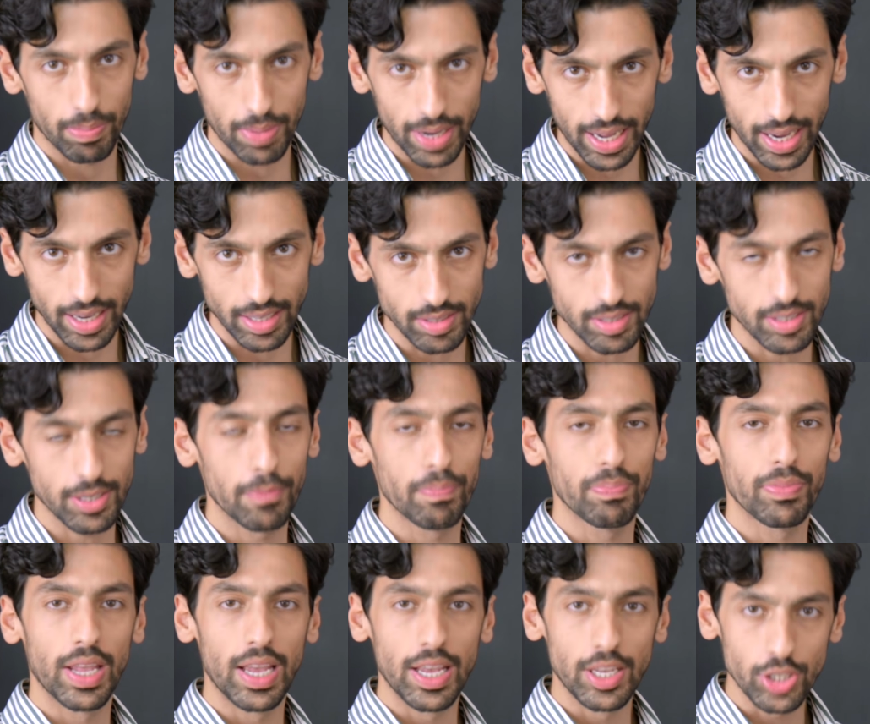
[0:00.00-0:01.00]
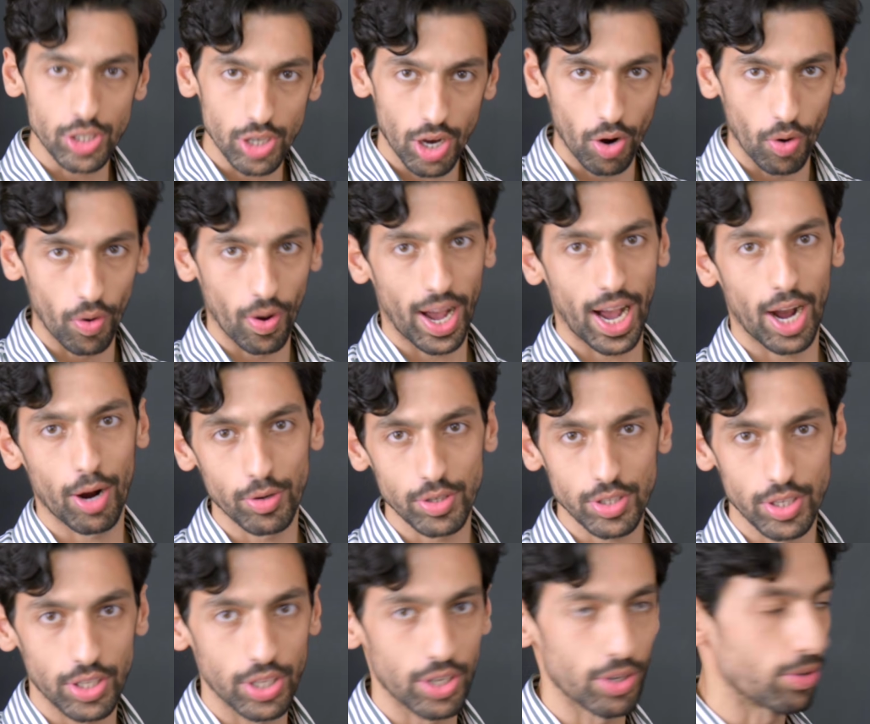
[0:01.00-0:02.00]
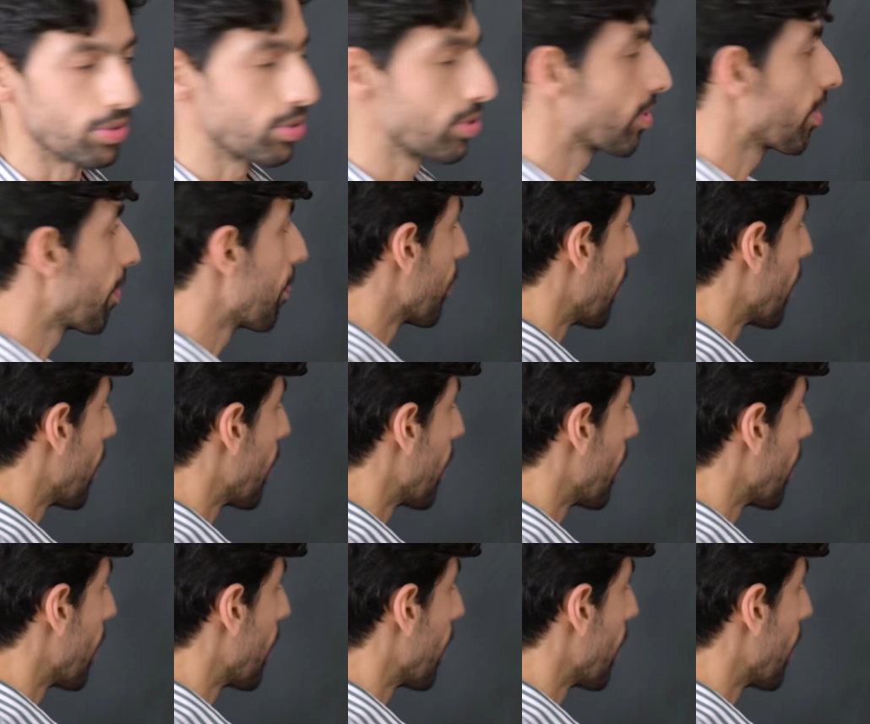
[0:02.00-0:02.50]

blades. So, how is it used?